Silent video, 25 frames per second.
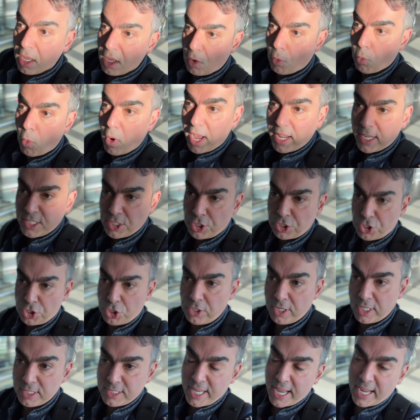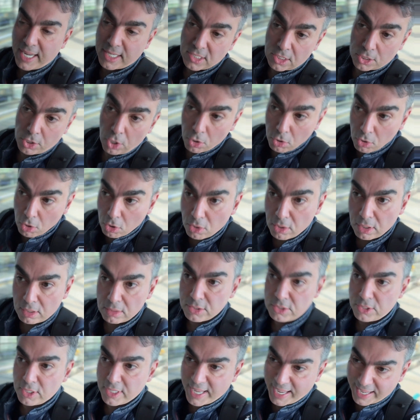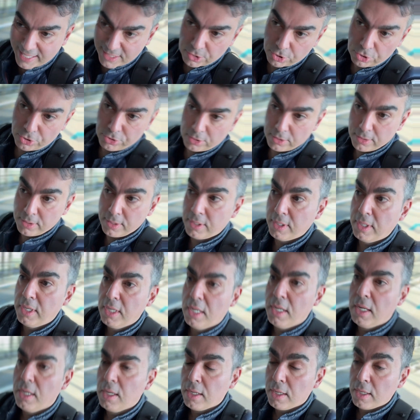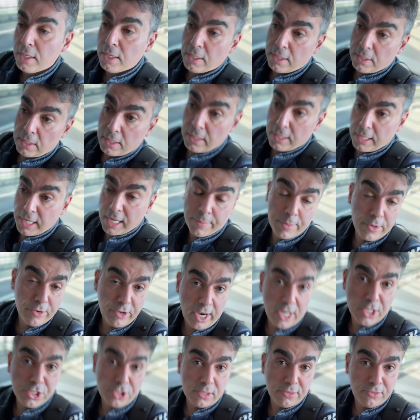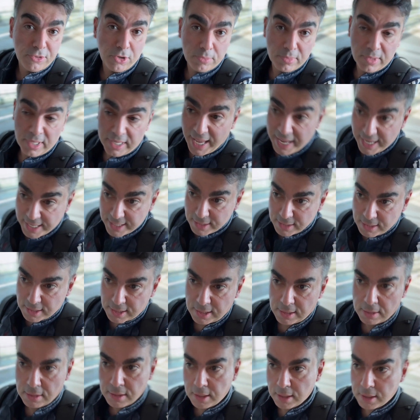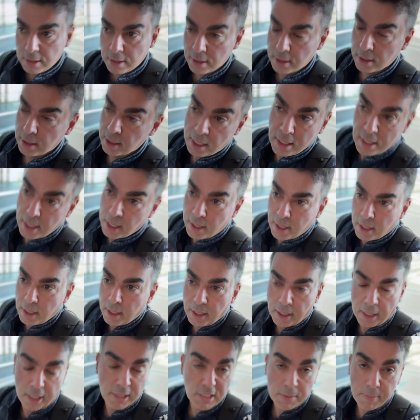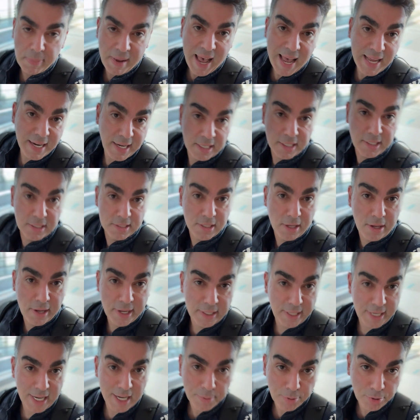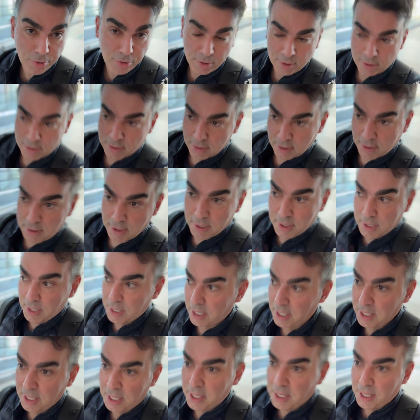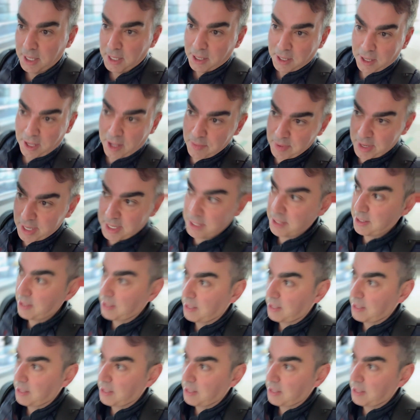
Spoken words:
Why should it take so long to get to immigration from the gates? It's a badly designed airport. I mean,